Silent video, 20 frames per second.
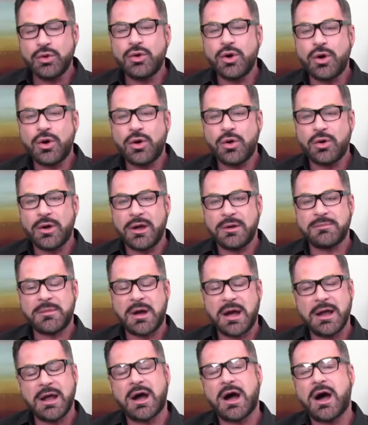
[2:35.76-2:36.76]
goal and
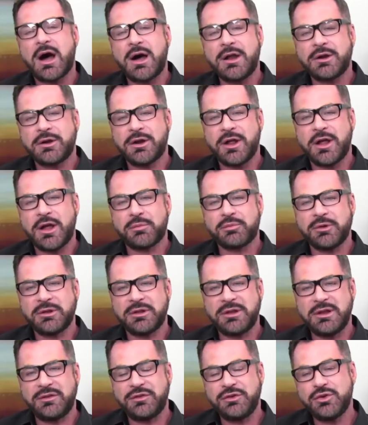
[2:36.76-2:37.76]
my honor to help
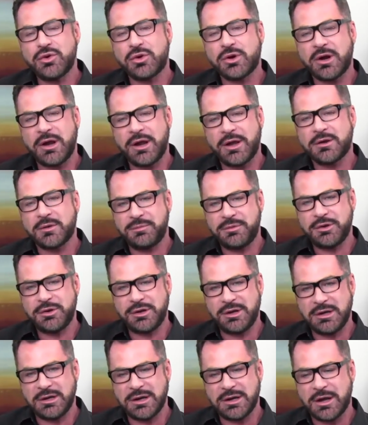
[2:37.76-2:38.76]
release your inner
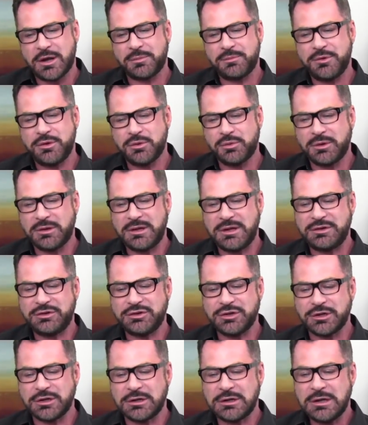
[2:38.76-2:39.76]
beauty, to help you
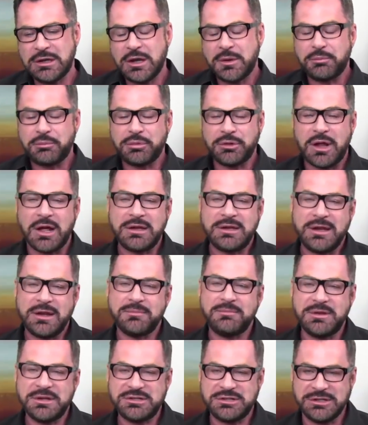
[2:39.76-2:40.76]
release your blonde
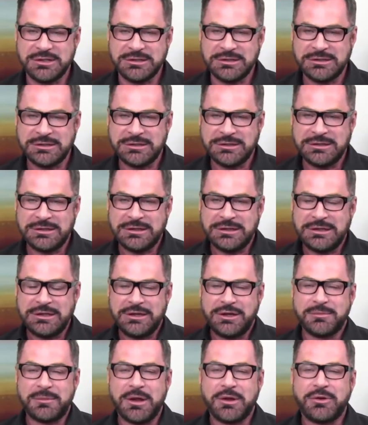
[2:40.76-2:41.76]
ambition.
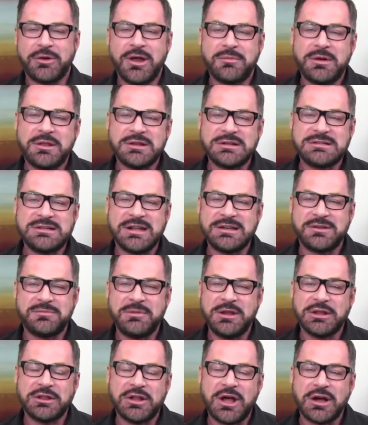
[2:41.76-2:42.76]
You know, my grandmother said to
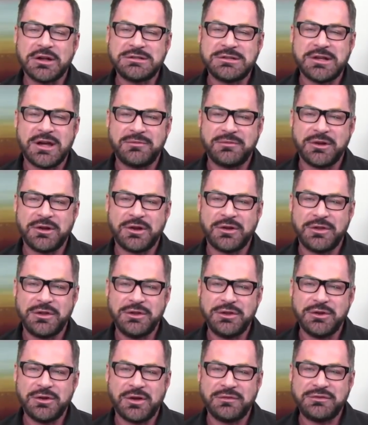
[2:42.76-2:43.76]
me a long time ago
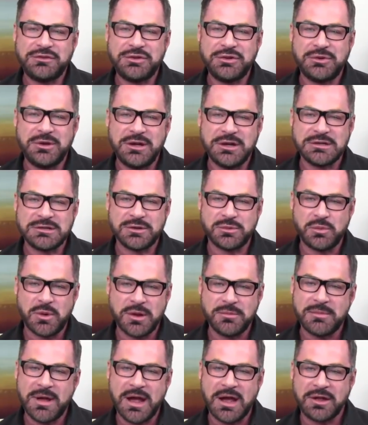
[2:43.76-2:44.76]
that you have 2 ears and
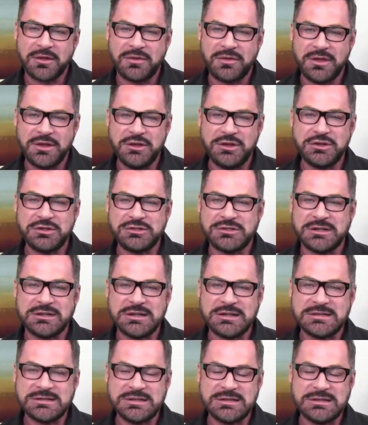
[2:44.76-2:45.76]
1 mouth, that you
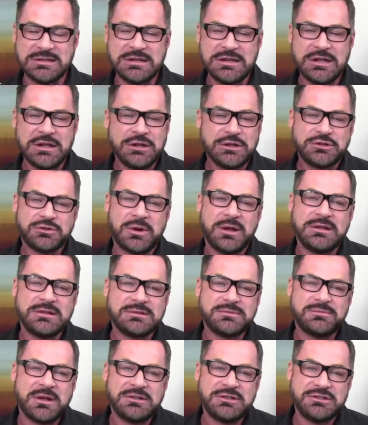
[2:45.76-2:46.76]
should listen twice
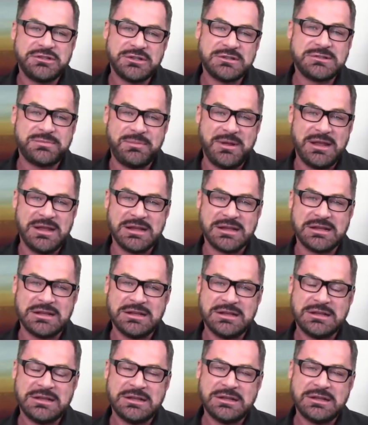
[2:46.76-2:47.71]
as much as you speak.